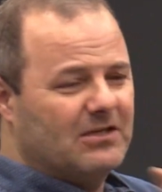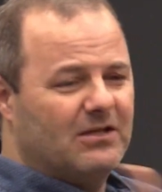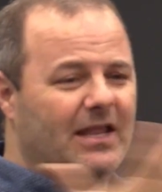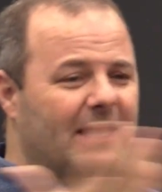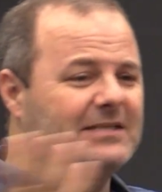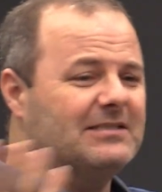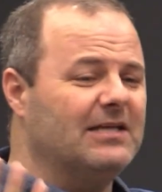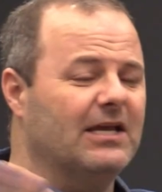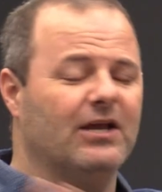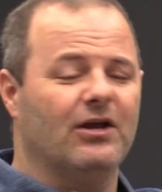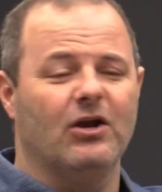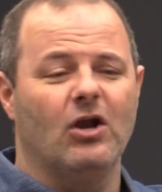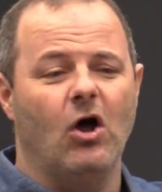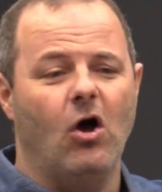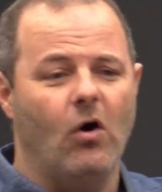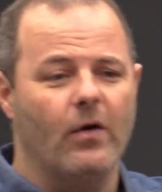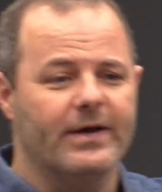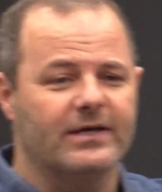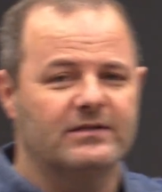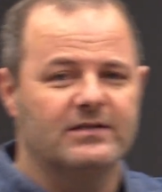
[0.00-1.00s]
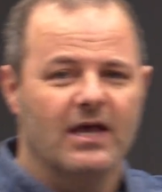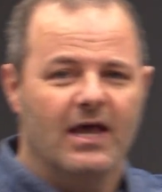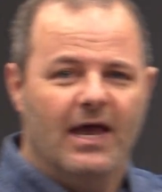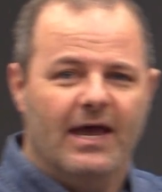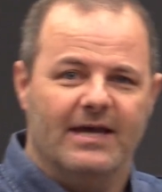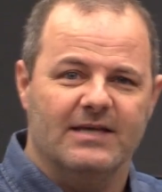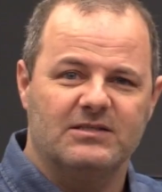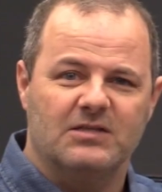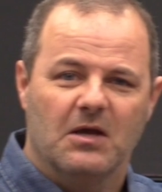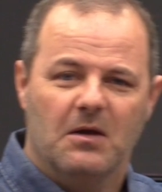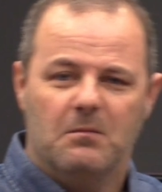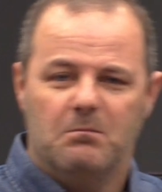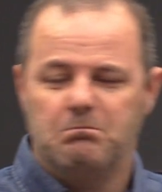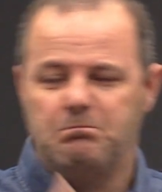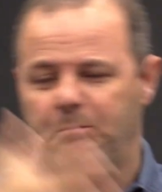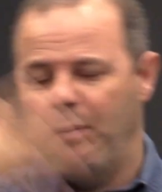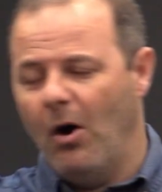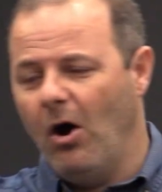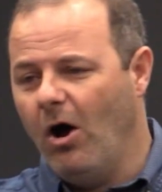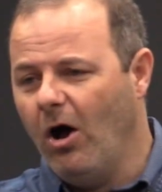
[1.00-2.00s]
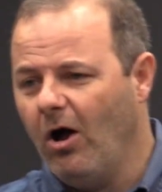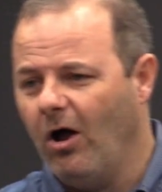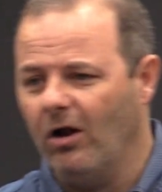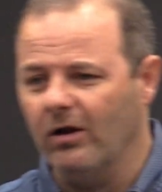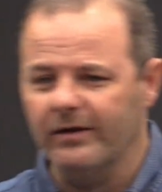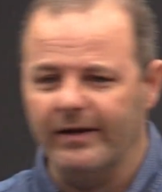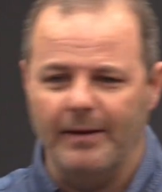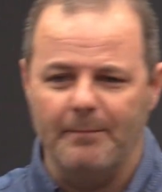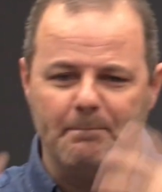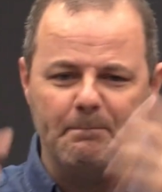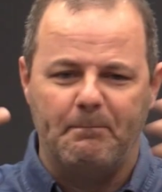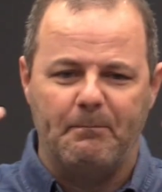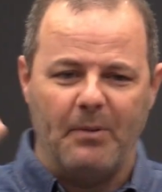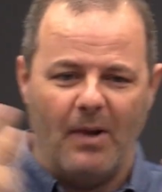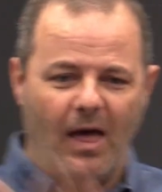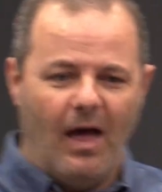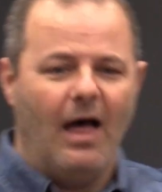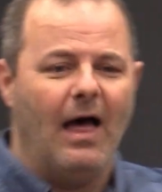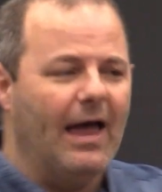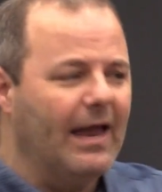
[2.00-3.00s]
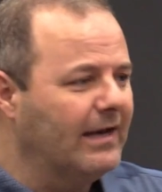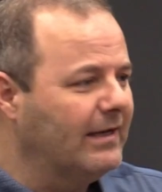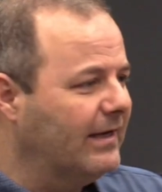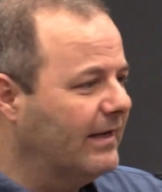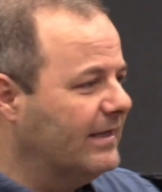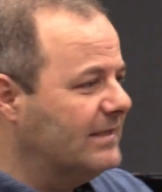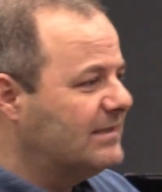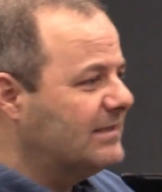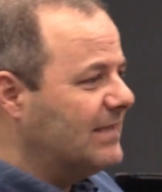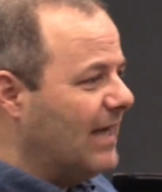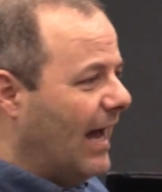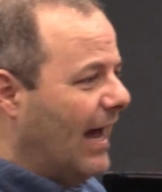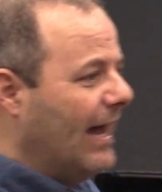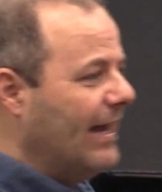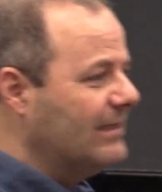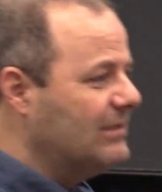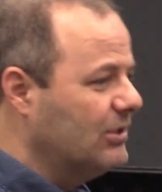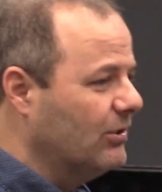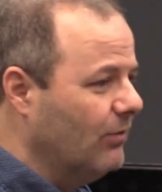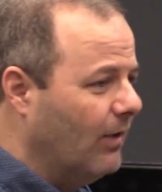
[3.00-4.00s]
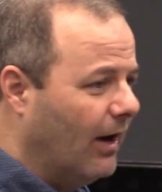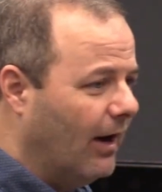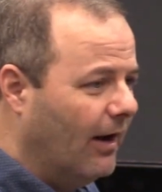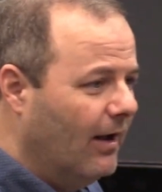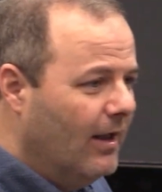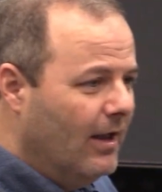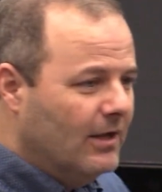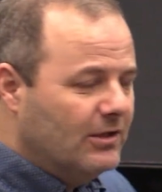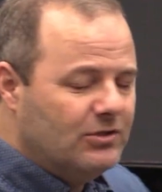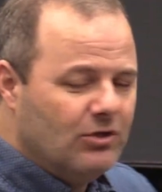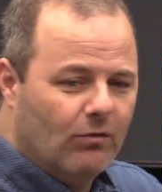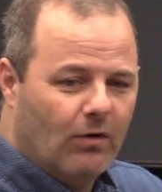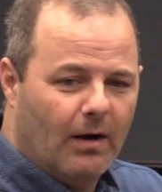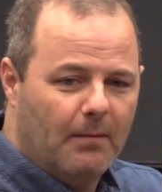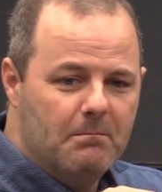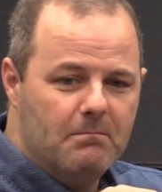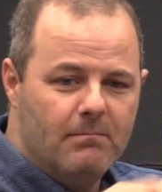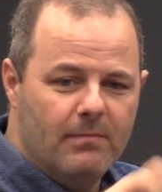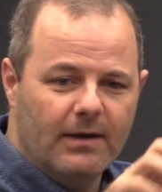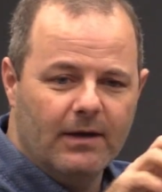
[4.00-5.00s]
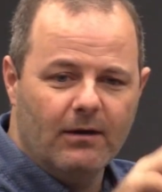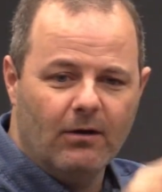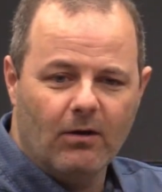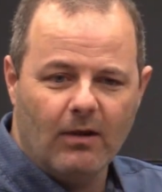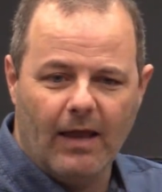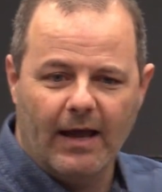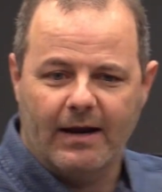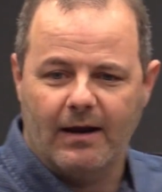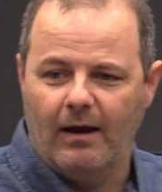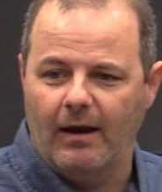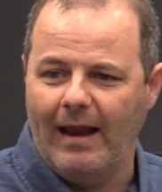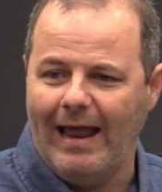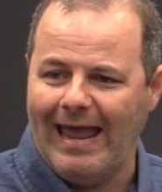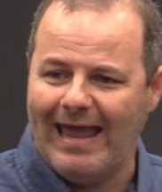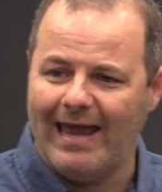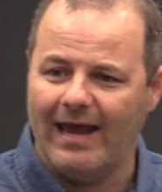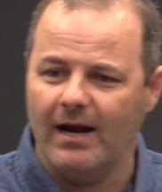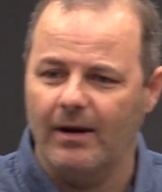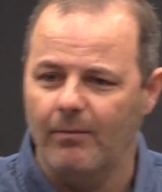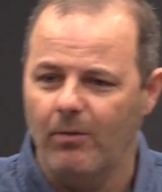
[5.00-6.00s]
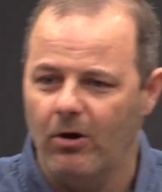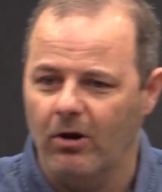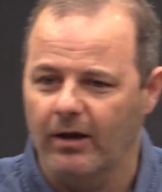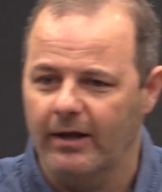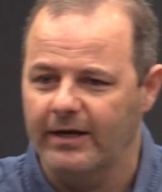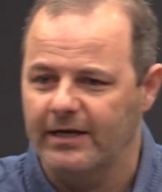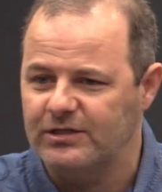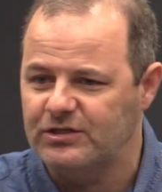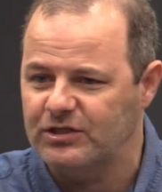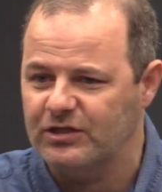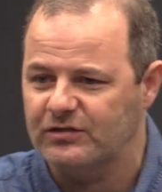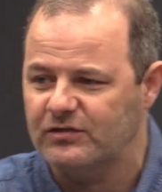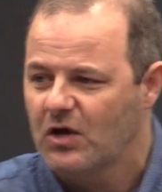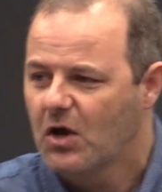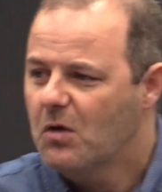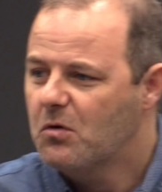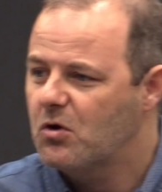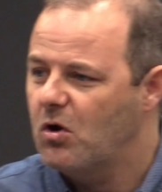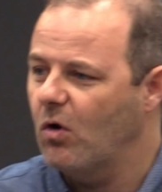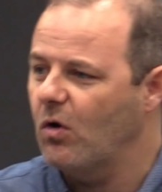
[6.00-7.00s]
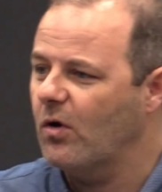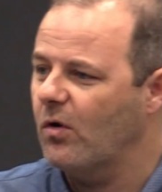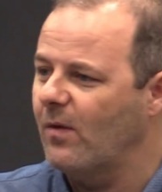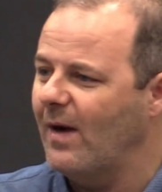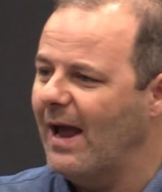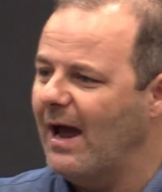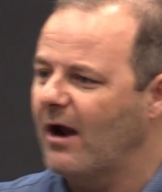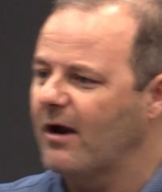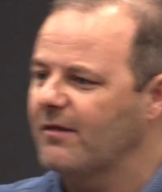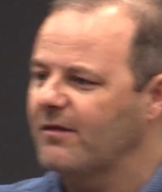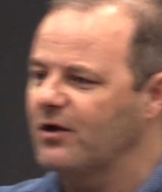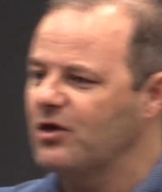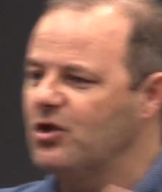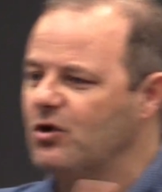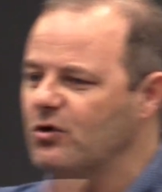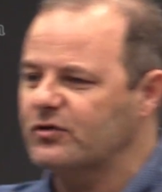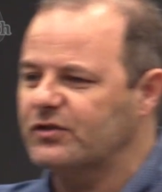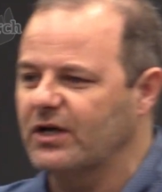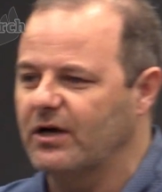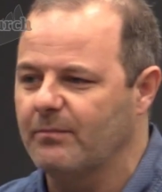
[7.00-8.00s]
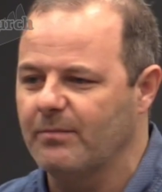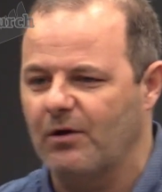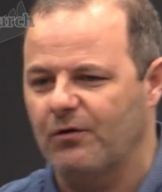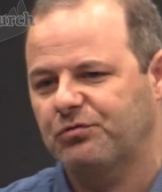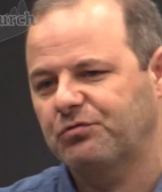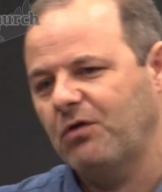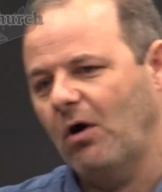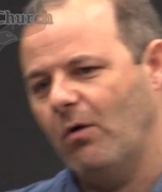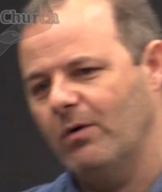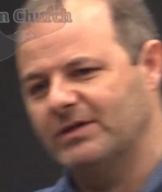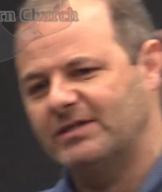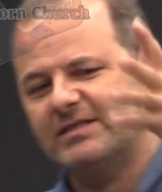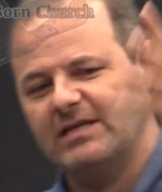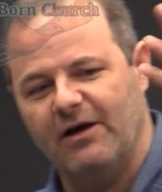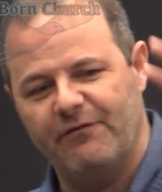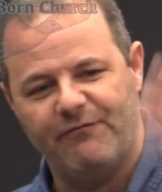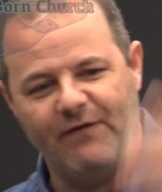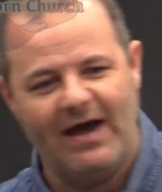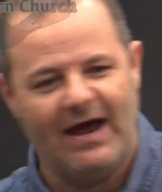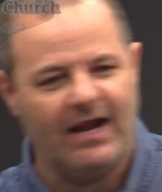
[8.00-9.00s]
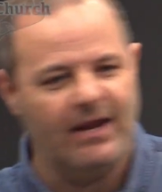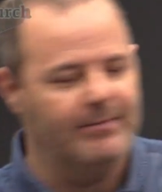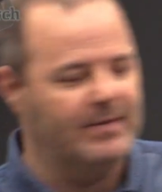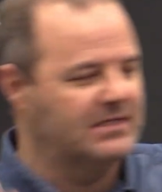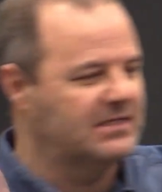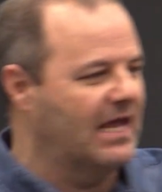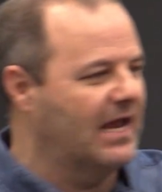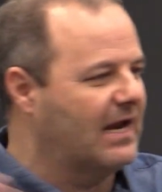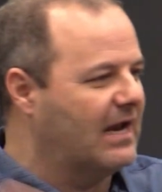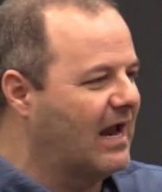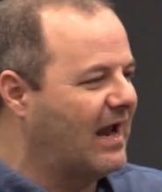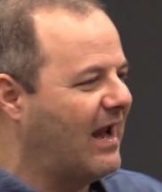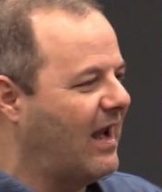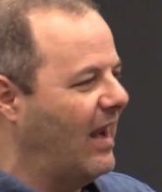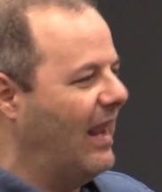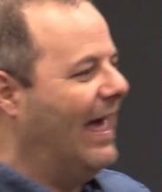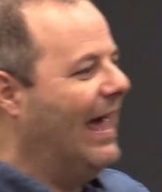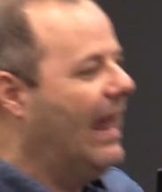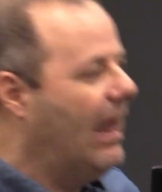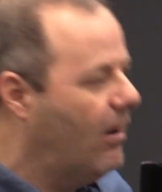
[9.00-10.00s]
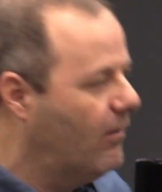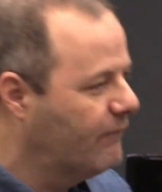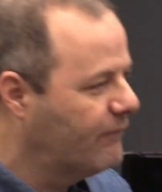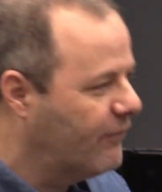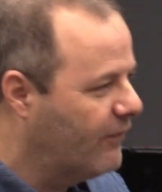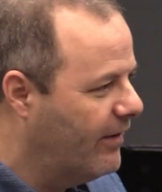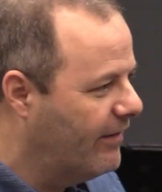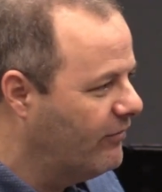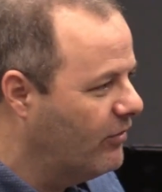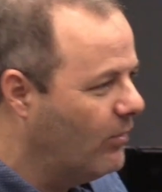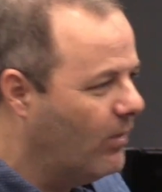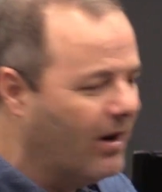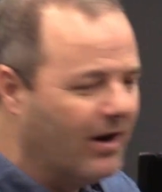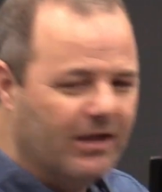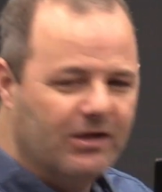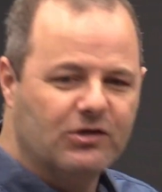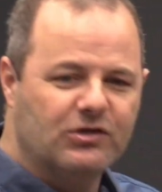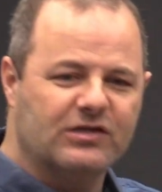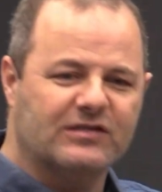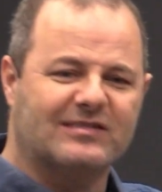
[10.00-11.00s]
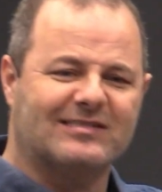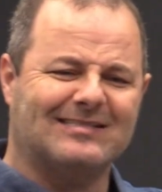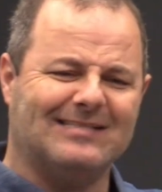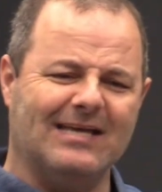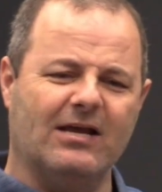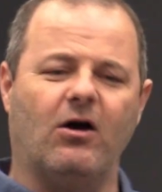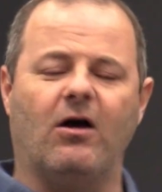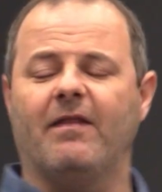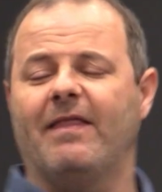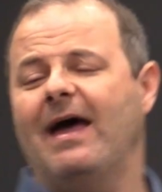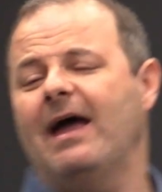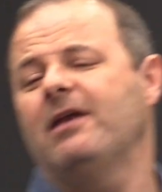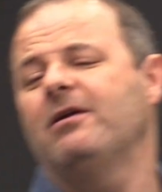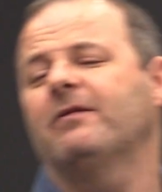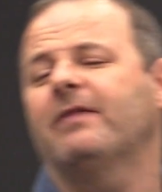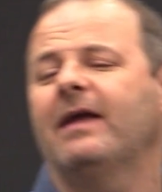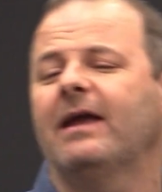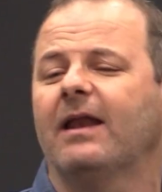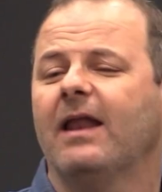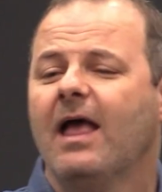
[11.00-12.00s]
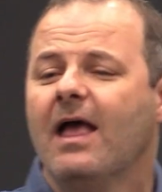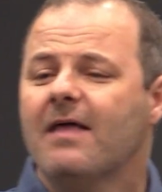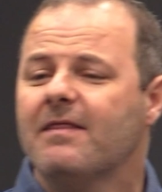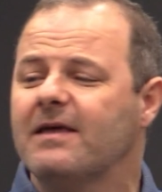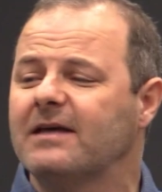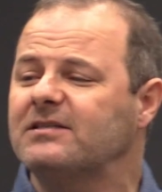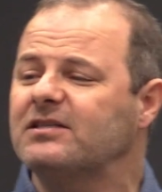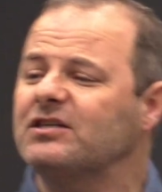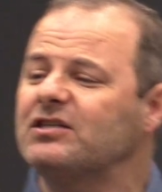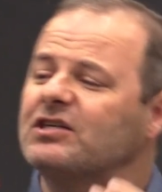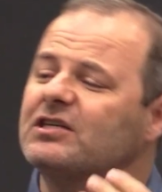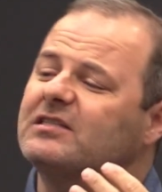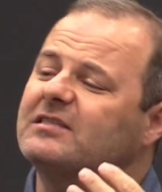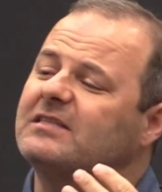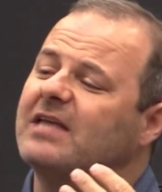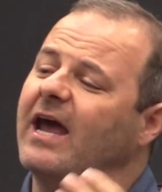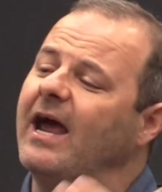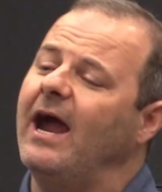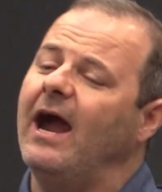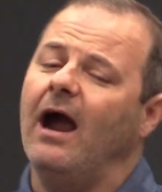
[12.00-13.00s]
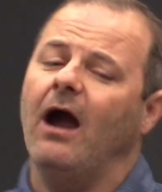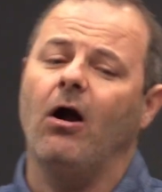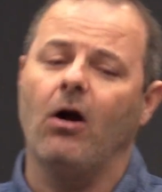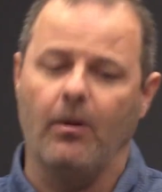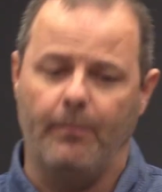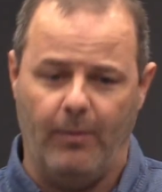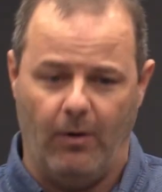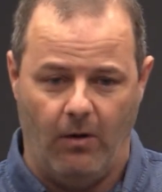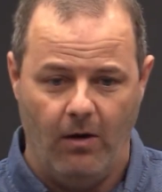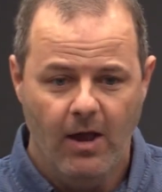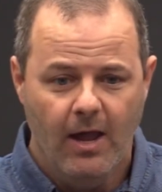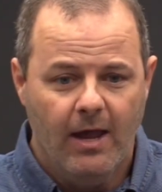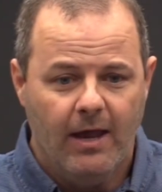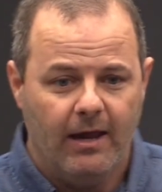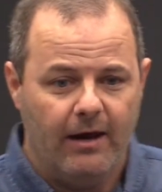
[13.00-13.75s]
and the next thing you know, he's bald and blind, and he's tied to a mill like an animal, and he's just going around, and they're using him, they're throwing stuff at him, he's like a clown for everyone, and you just see all that, and you think, this is just terrible.